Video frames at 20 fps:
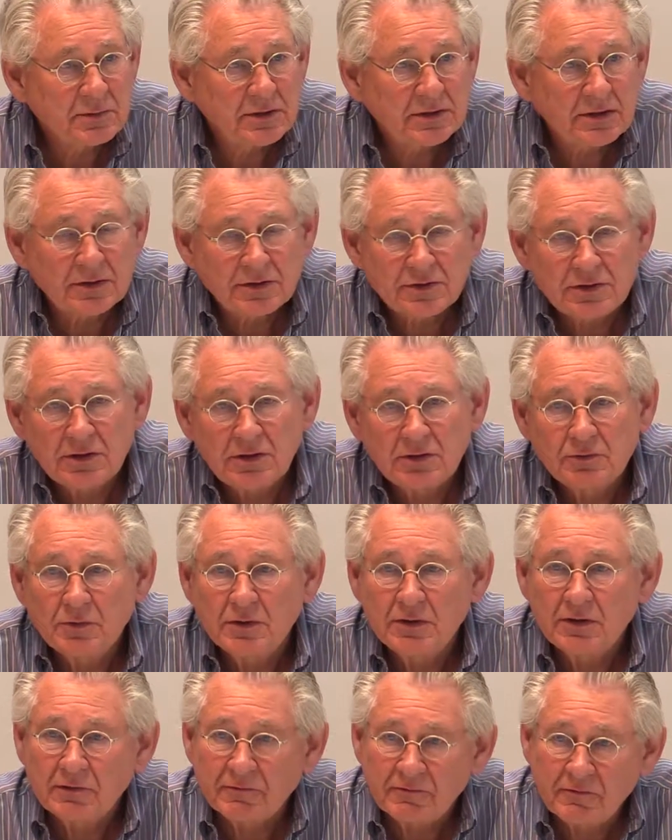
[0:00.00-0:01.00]
but their
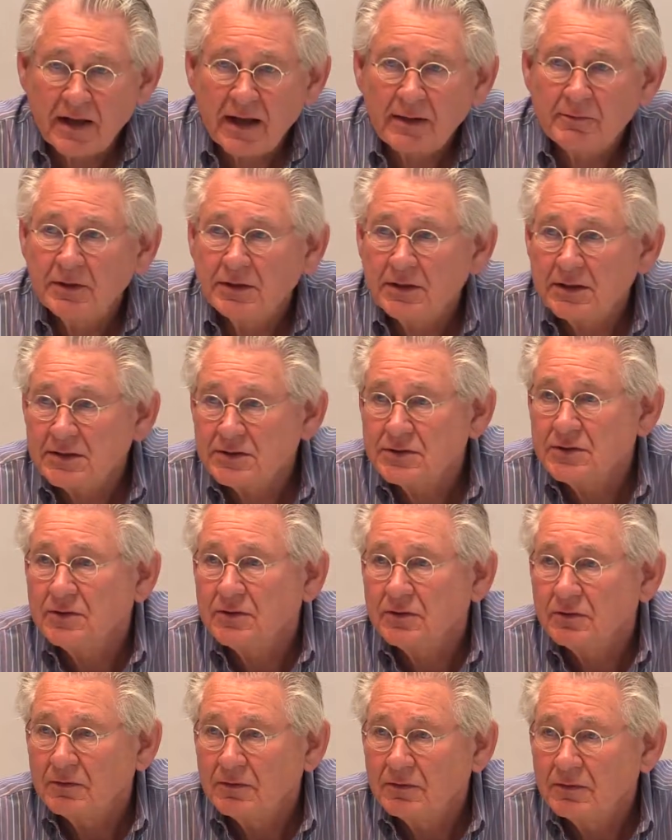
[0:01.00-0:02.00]
children, their families do.